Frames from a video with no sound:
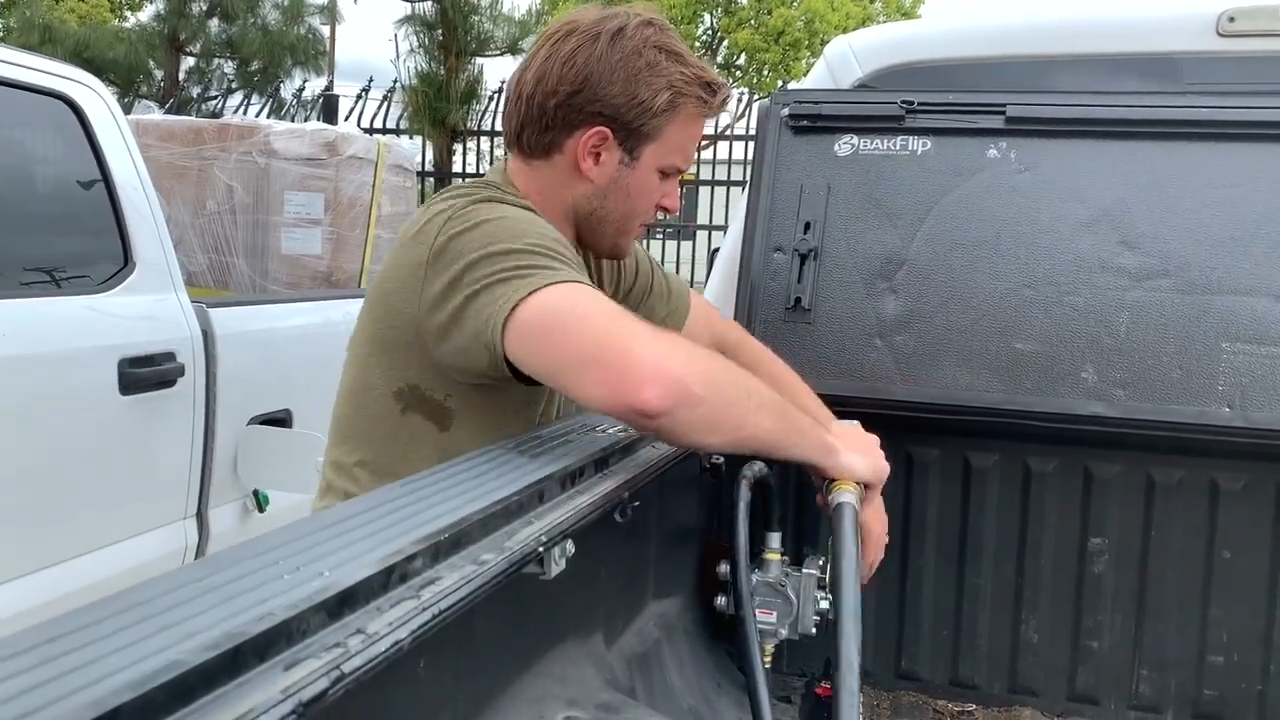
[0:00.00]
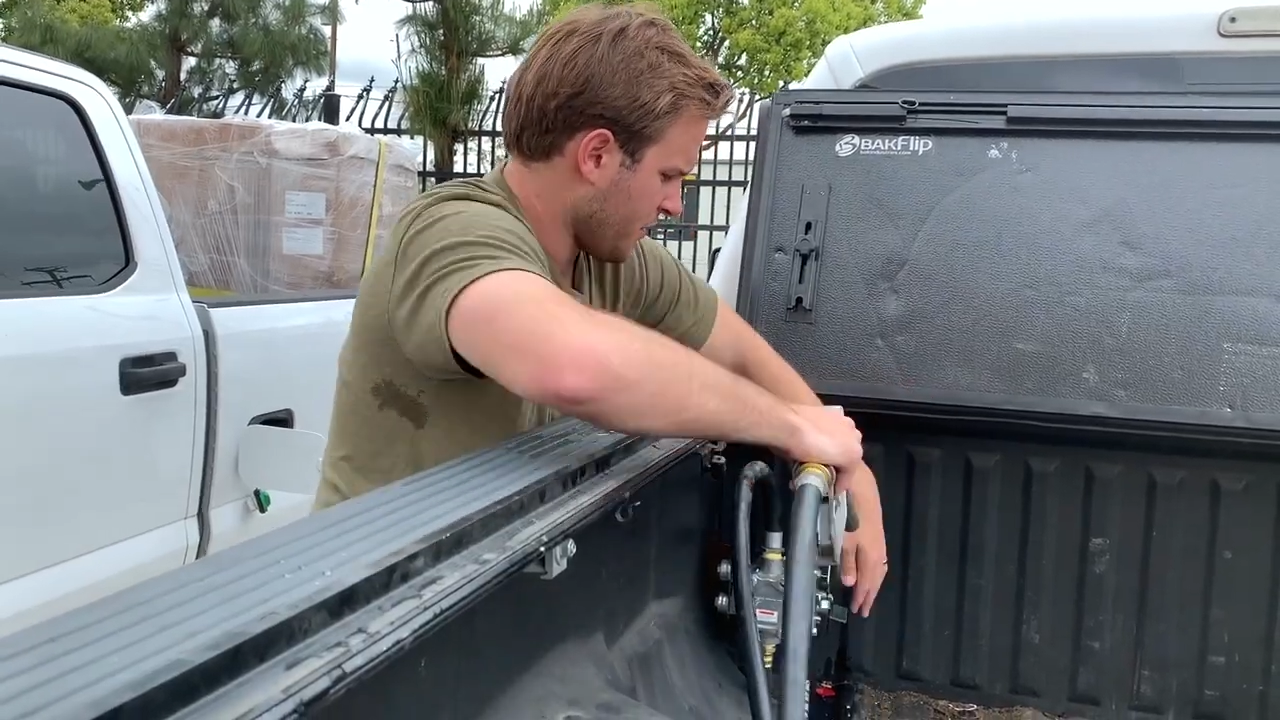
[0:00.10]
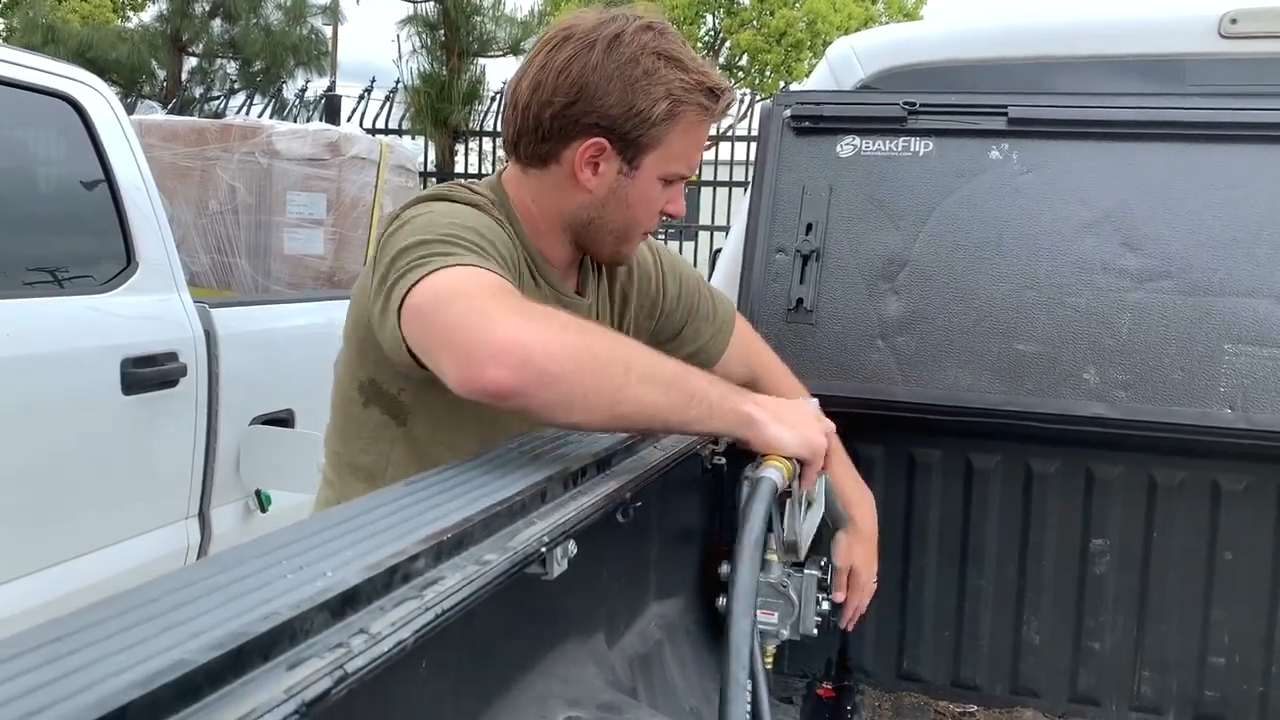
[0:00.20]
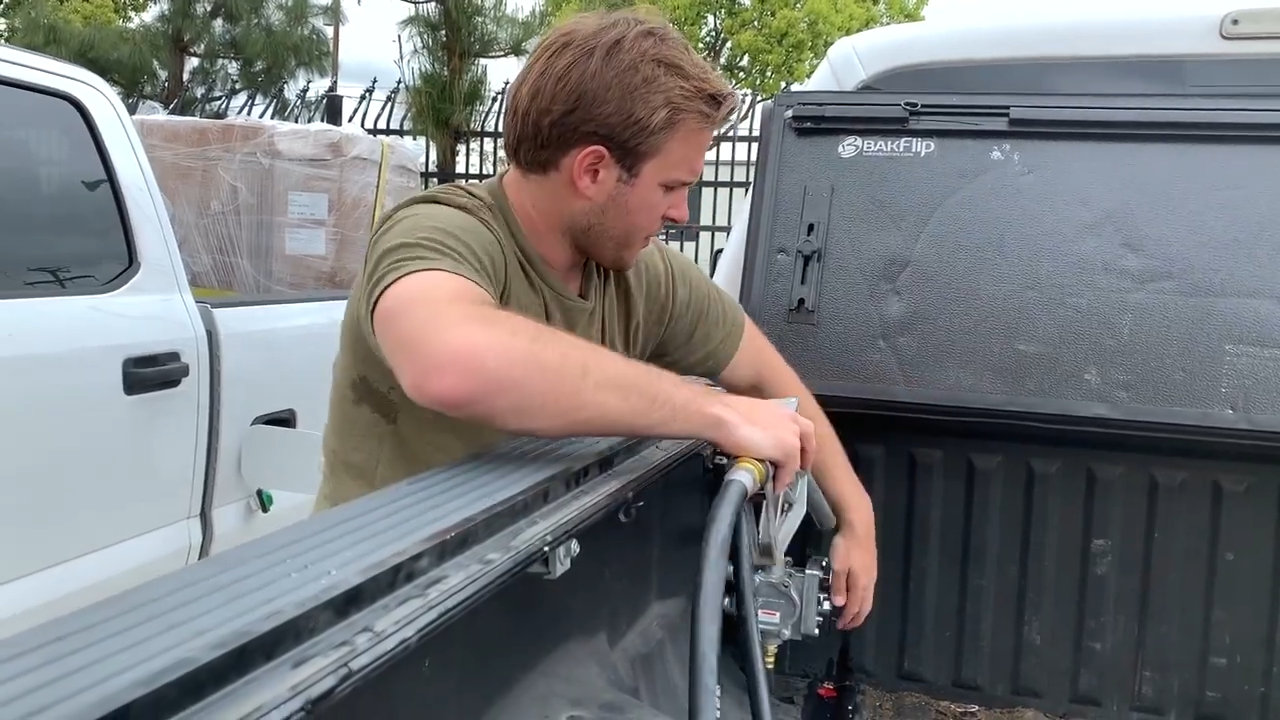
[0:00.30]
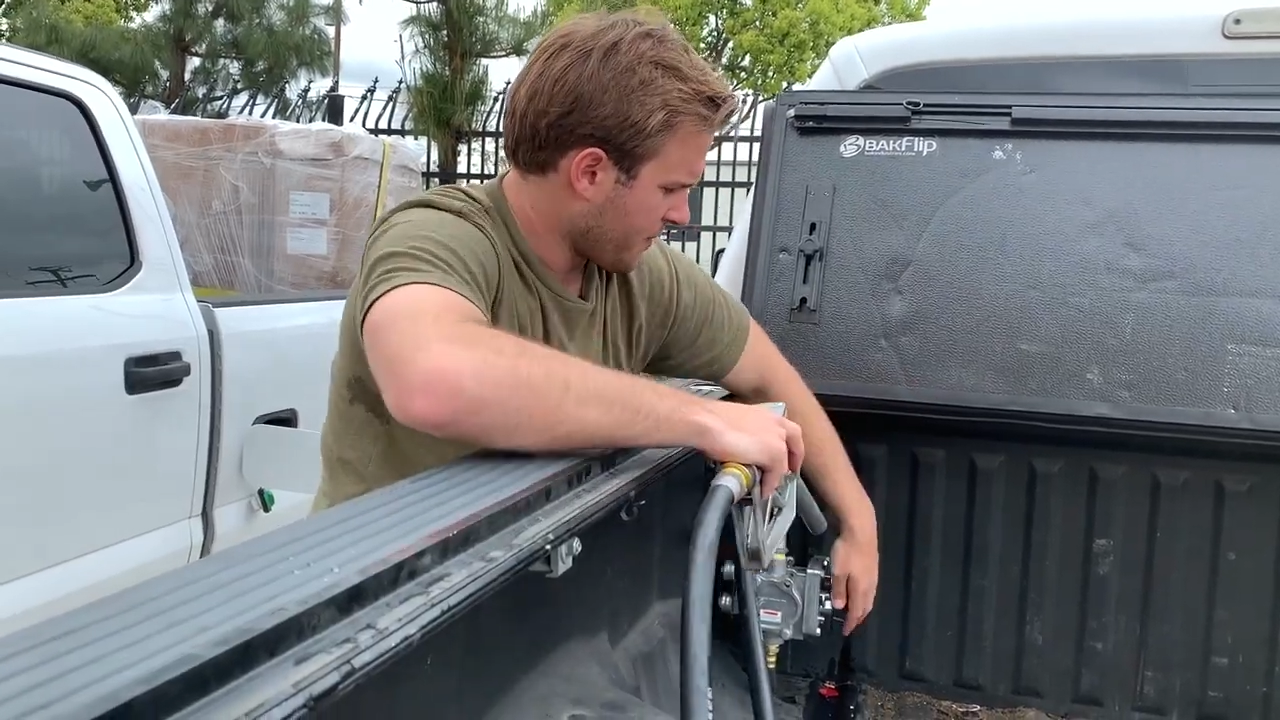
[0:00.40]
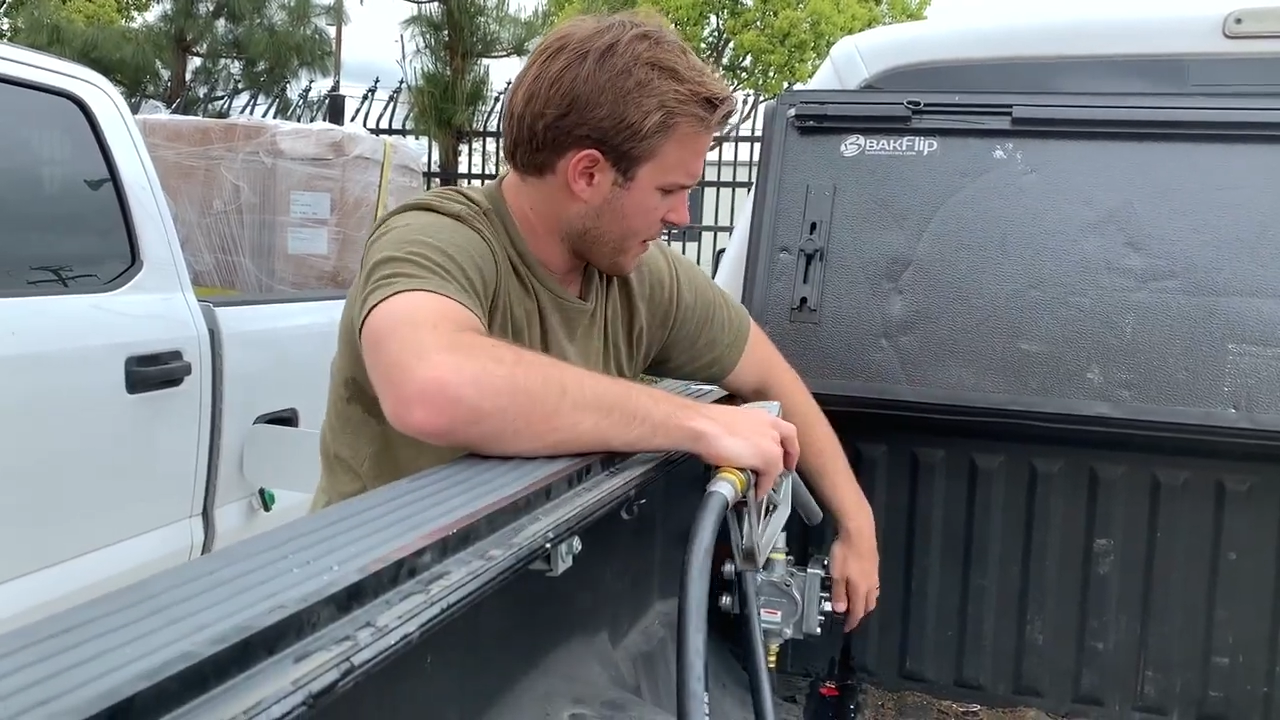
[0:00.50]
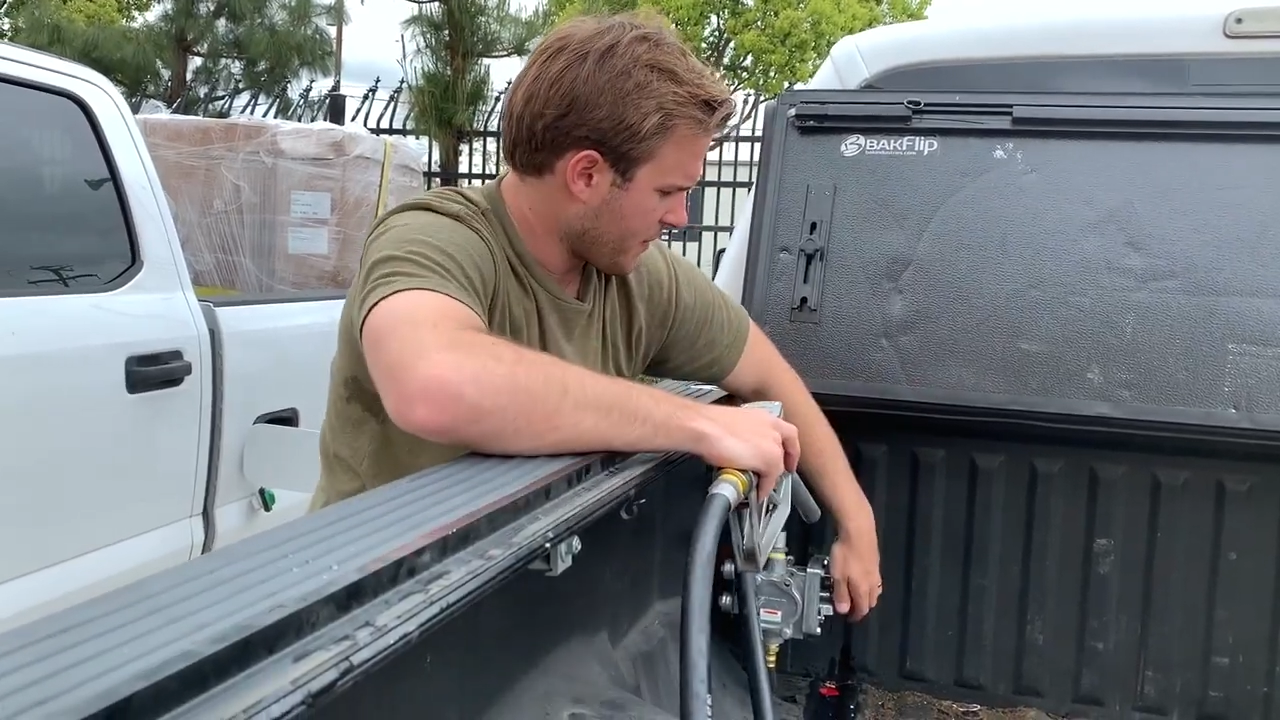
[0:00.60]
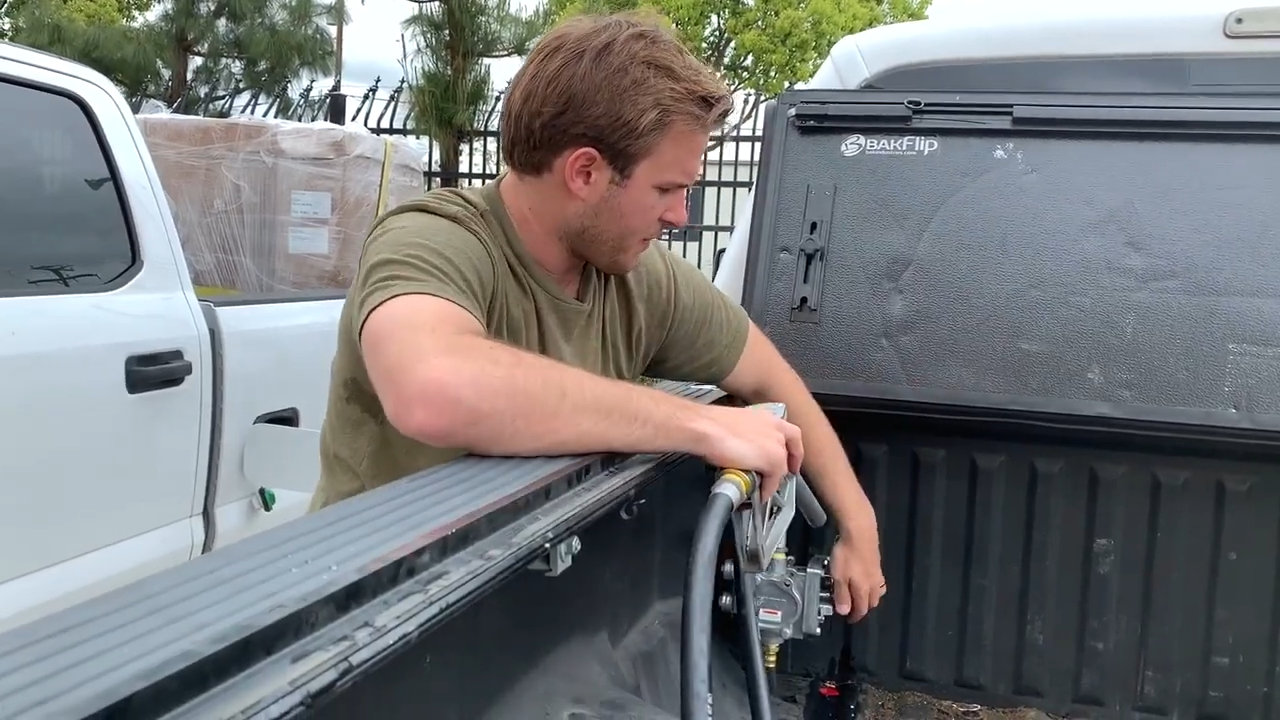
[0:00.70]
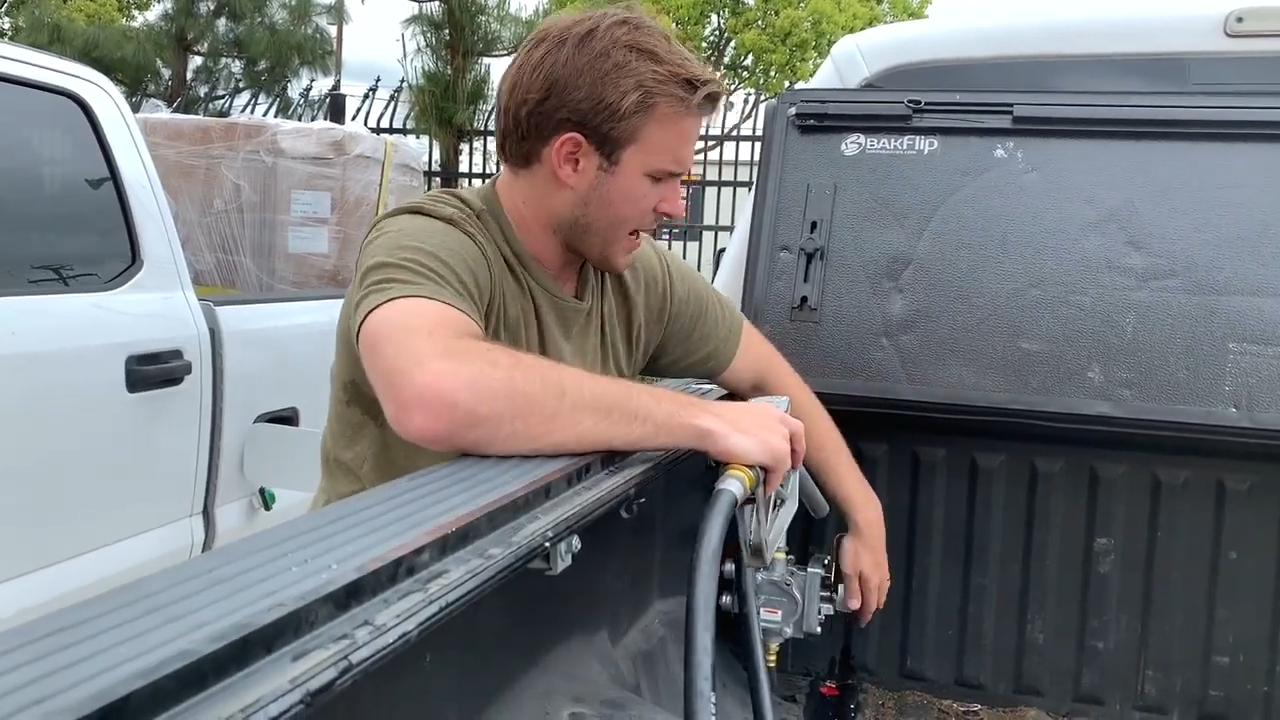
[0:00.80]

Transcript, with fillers: is you flip up the